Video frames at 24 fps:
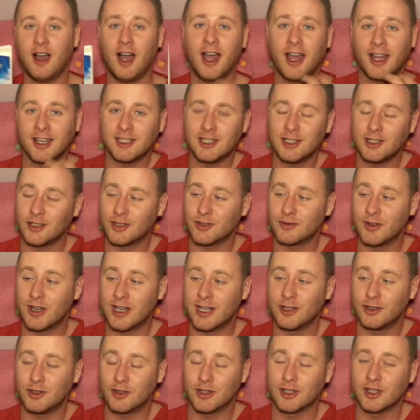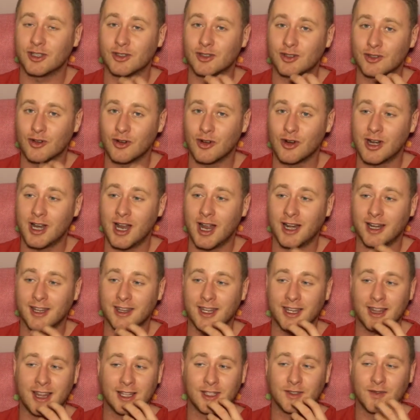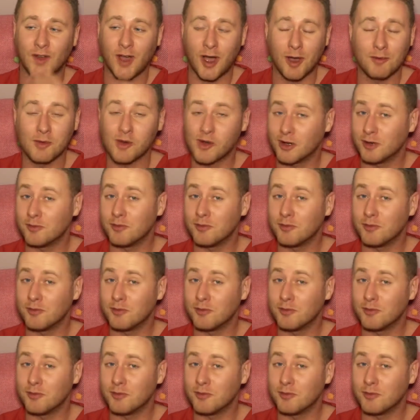I actually just really enjoyed the story, and I think that's far more